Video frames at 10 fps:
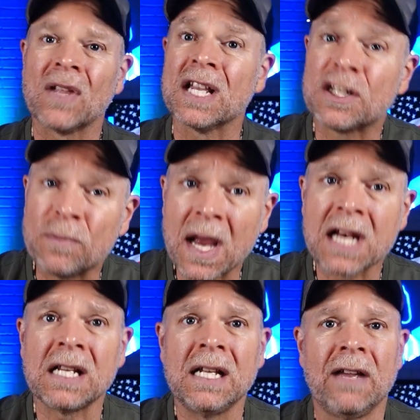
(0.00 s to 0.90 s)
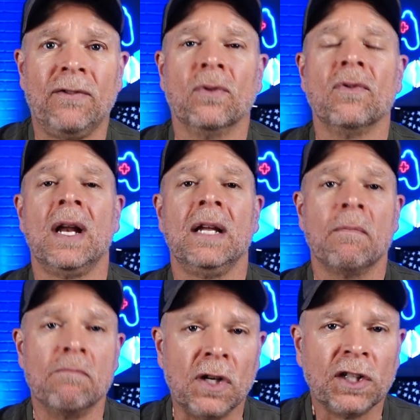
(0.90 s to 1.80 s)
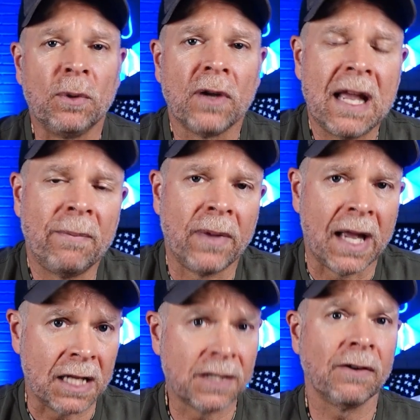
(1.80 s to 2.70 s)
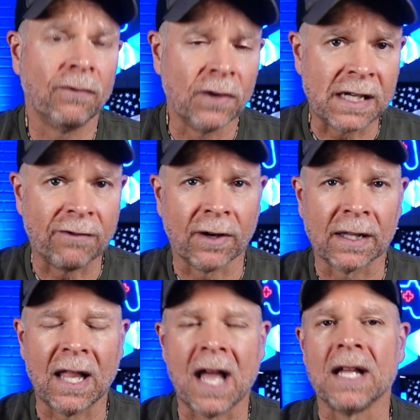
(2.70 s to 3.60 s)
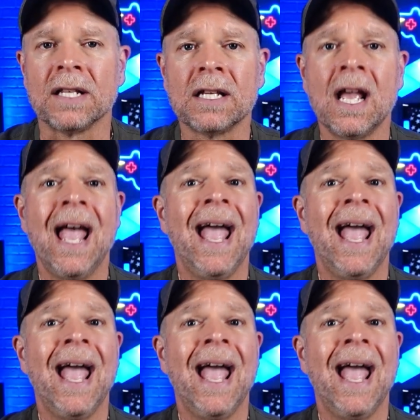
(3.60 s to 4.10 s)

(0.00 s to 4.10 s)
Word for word: especially if you're running multiple campaigns for different clients.